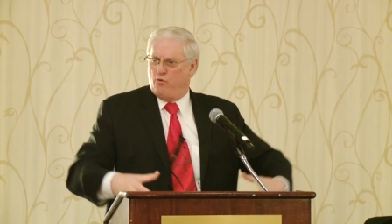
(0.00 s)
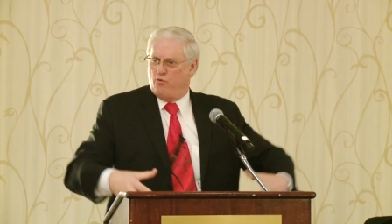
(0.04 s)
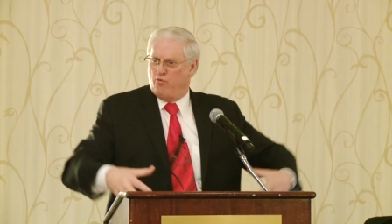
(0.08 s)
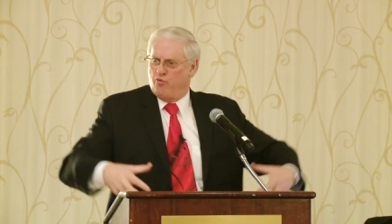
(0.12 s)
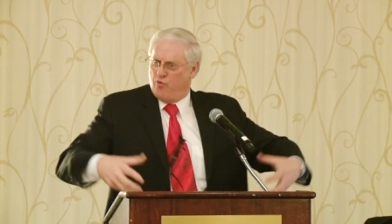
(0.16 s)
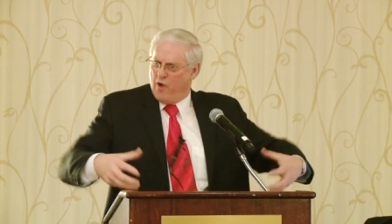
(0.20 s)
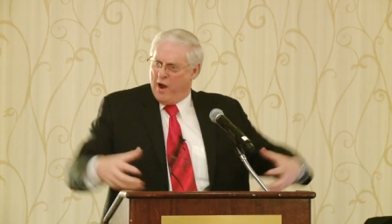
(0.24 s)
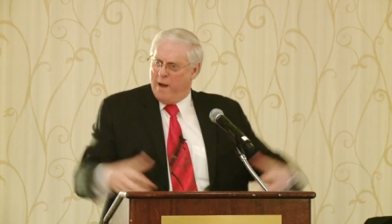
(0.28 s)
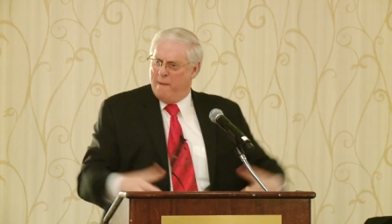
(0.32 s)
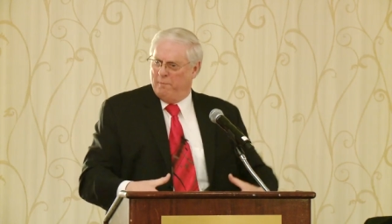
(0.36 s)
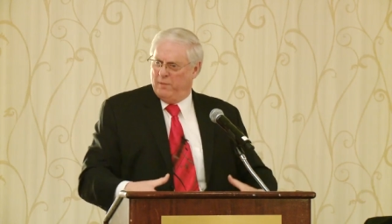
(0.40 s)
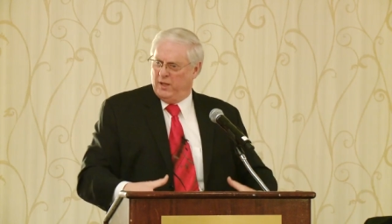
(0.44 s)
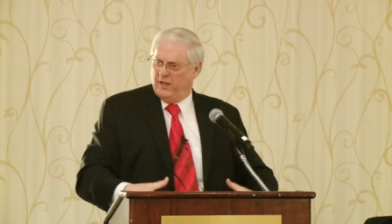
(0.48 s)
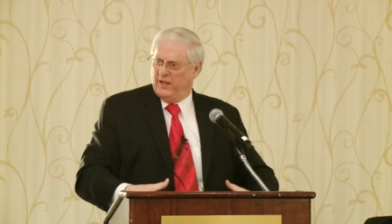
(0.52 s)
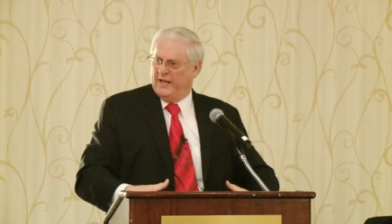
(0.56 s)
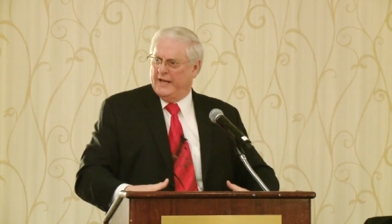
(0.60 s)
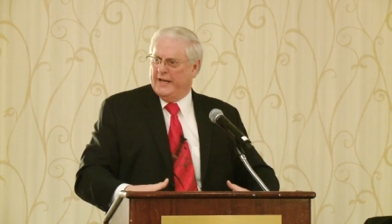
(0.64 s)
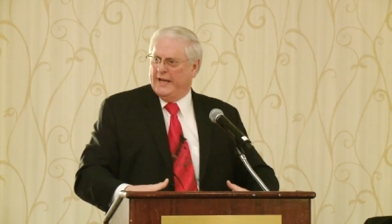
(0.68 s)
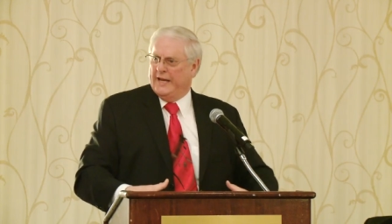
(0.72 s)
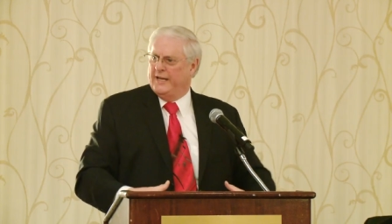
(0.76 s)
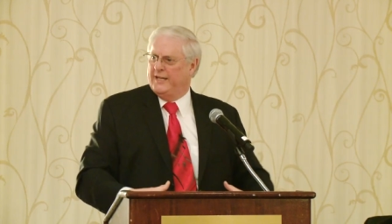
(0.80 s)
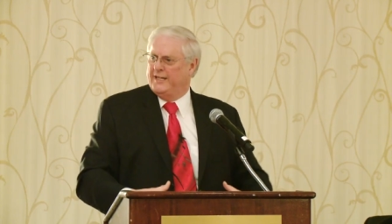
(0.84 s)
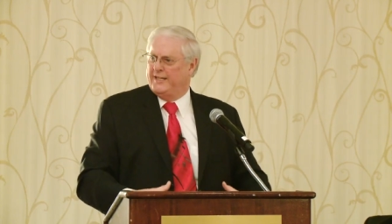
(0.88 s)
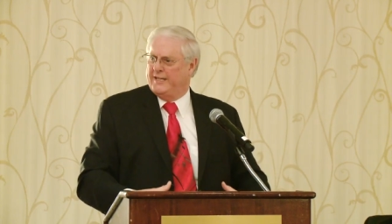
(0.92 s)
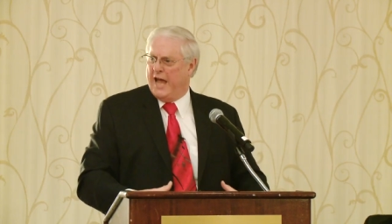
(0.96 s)
rumbling,
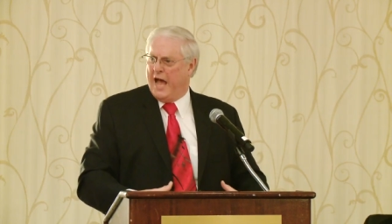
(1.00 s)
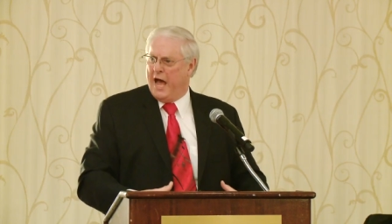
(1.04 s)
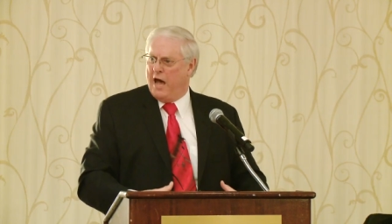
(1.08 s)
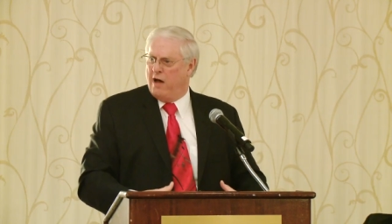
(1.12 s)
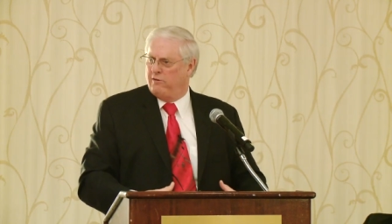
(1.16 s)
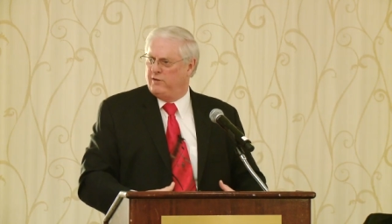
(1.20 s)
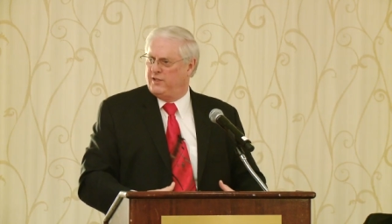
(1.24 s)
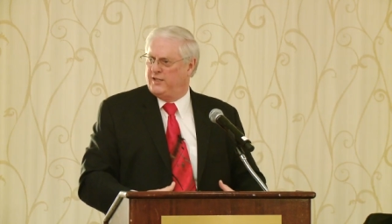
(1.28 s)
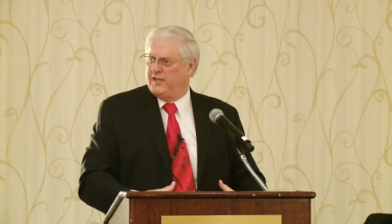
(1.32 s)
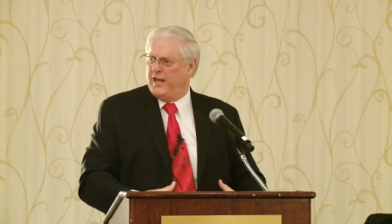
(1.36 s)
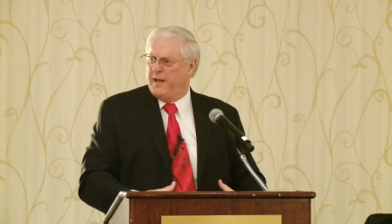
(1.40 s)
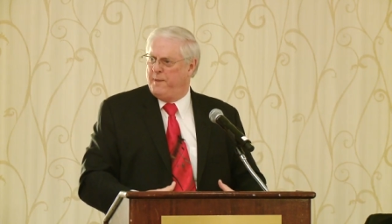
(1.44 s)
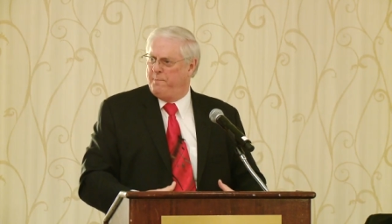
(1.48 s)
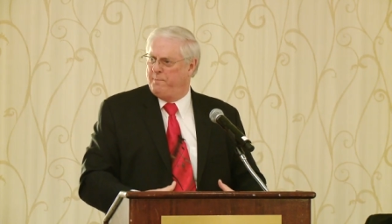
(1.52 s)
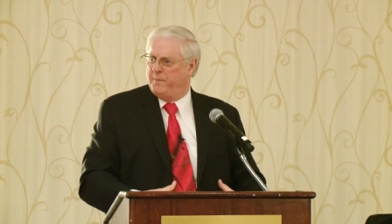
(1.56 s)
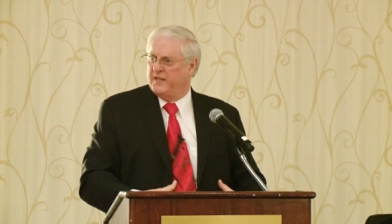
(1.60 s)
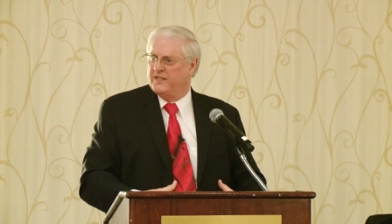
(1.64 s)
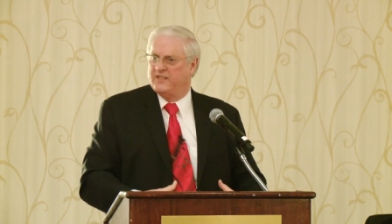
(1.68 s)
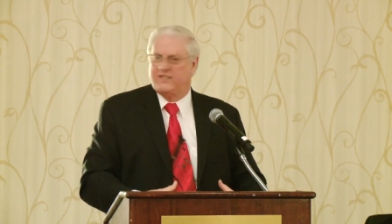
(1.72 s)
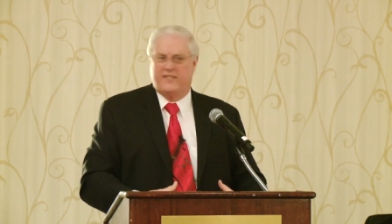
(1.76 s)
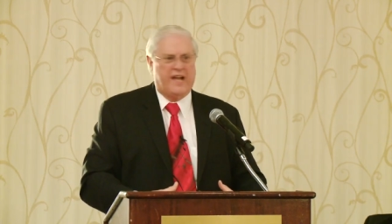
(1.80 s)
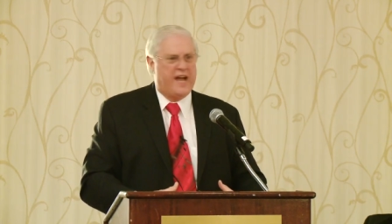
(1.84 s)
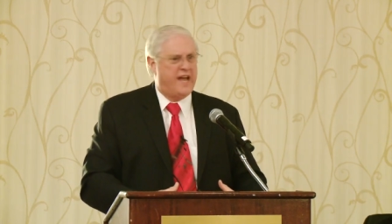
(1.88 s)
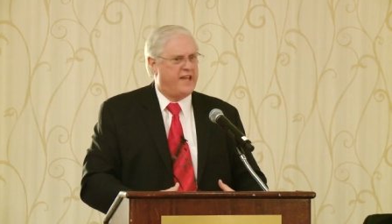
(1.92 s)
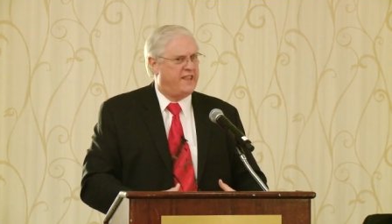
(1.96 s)
and down deep
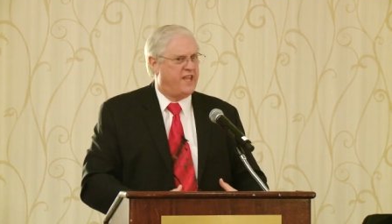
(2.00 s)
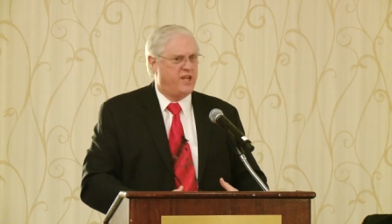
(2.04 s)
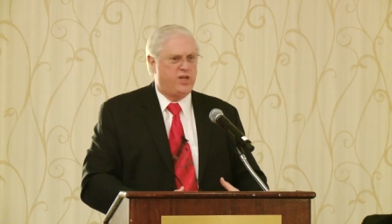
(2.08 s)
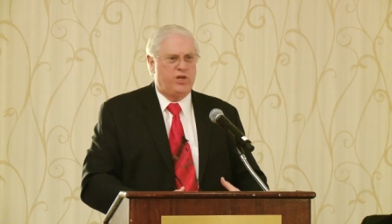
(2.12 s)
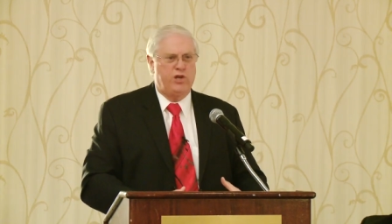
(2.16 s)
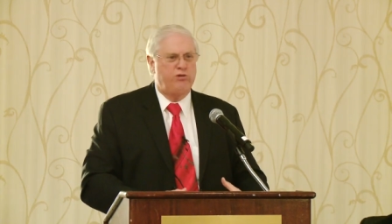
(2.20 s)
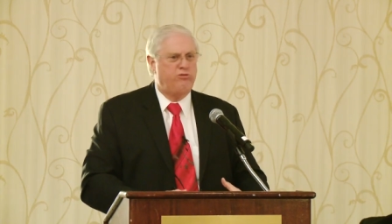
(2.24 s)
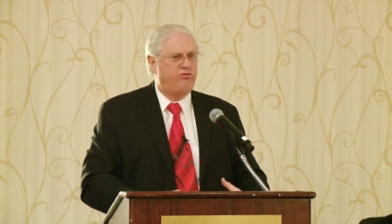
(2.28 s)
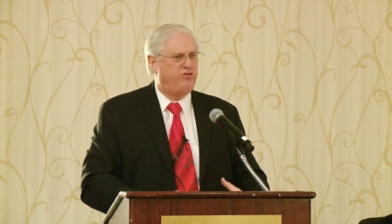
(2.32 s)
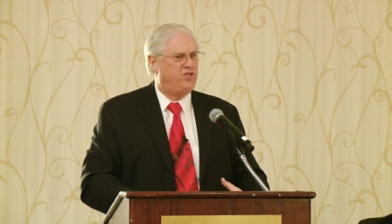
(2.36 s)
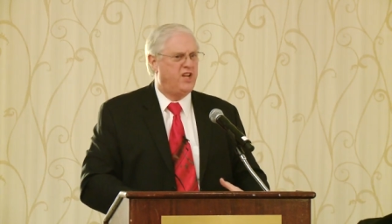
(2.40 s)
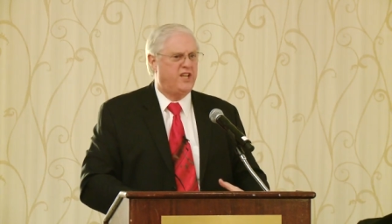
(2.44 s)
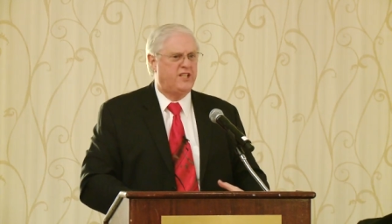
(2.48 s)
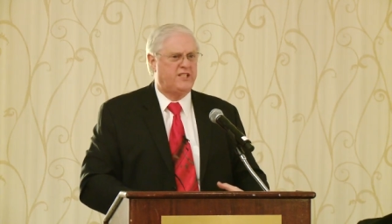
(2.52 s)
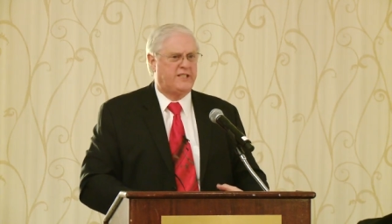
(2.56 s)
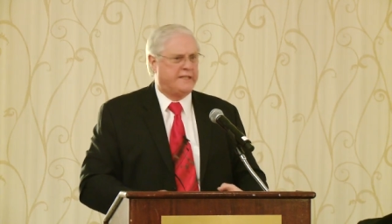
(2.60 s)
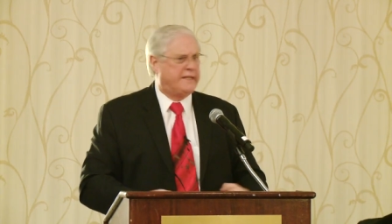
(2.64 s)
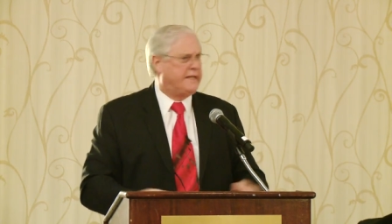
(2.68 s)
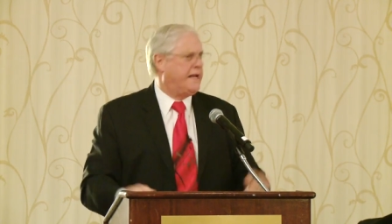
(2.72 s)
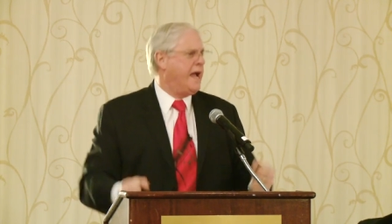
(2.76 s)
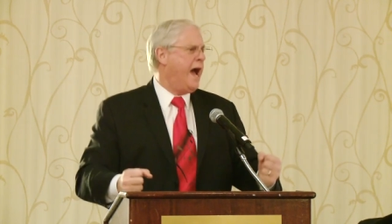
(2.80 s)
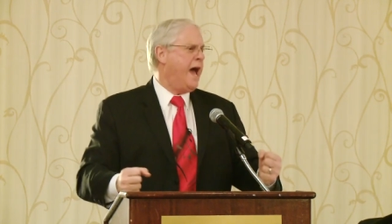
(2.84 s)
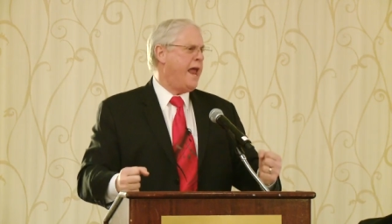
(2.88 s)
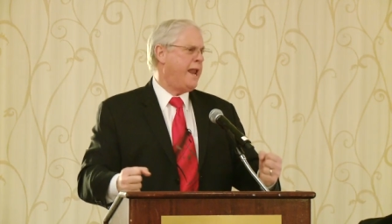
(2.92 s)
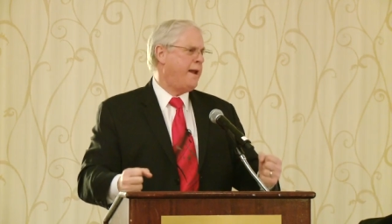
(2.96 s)
inside that you just
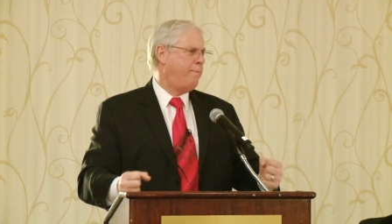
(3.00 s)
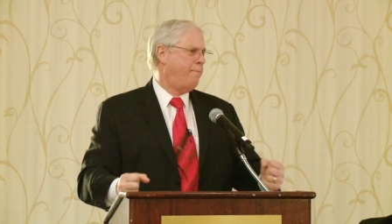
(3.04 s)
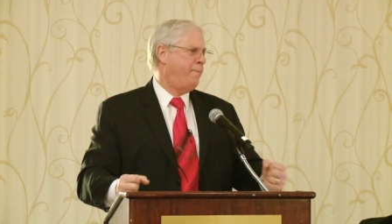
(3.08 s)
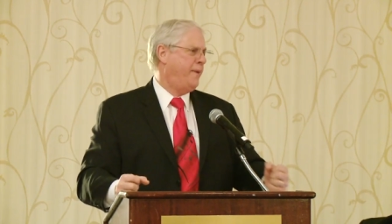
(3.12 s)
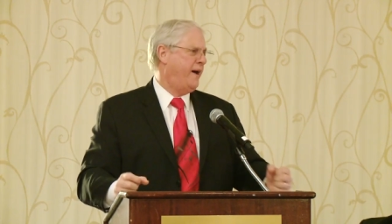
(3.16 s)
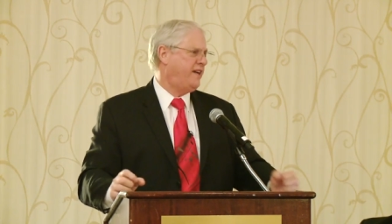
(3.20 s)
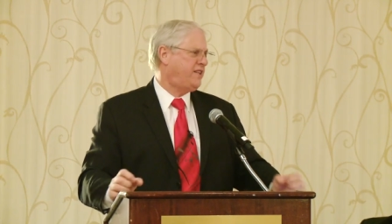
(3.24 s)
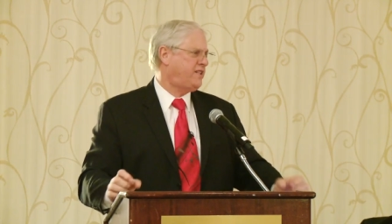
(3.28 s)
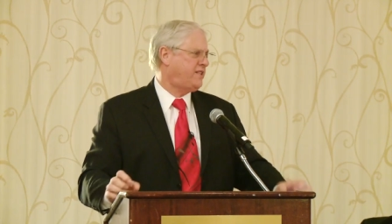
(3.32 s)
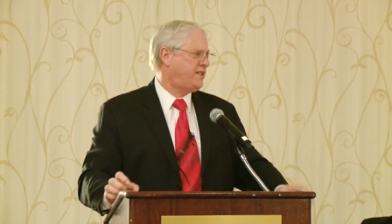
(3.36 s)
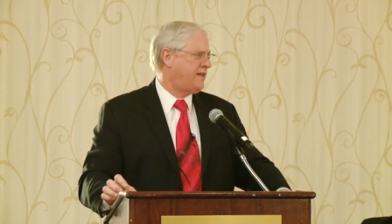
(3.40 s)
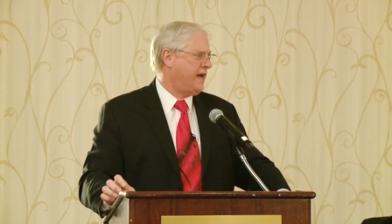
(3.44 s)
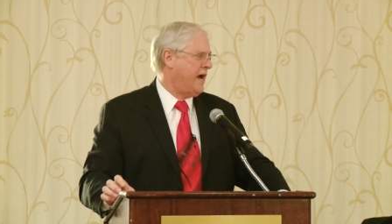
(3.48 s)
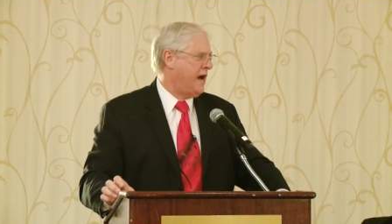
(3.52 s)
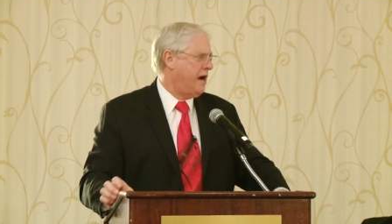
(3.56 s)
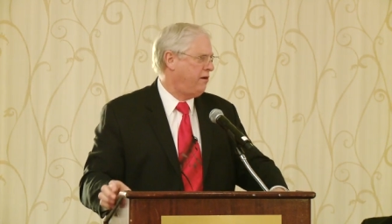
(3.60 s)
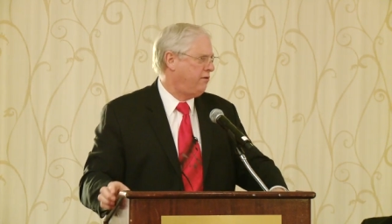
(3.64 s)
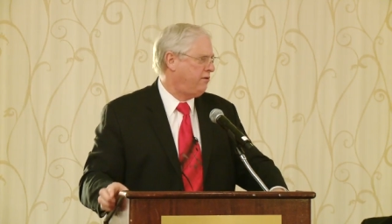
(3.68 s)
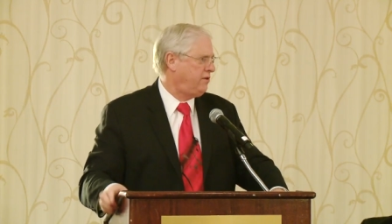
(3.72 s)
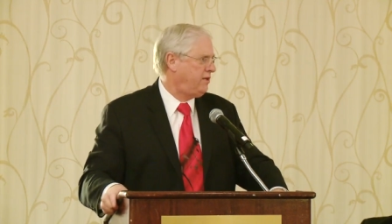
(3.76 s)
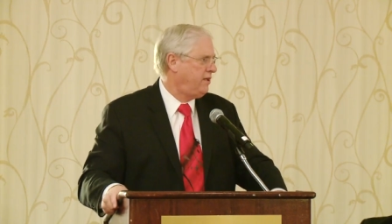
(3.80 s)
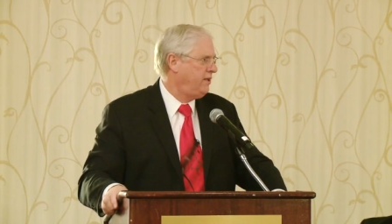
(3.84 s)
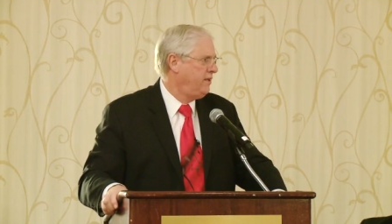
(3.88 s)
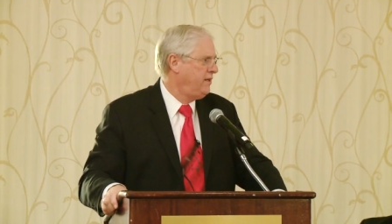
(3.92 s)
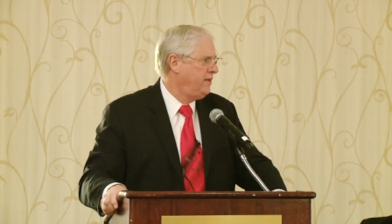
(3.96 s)
got to bust
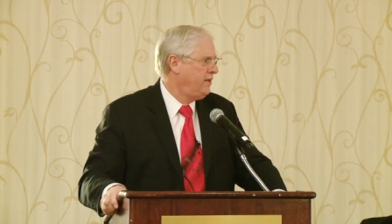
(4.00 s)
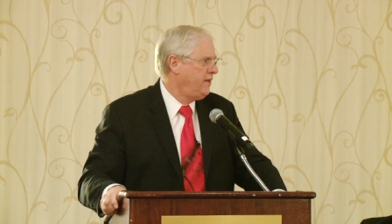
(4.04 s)
out